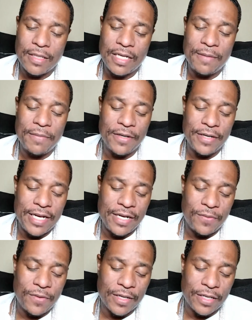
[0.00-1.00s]
I'm learning how to
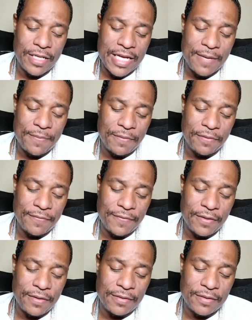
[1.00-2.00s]
work the app up the
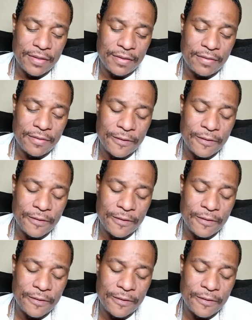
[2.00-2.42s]
phone, so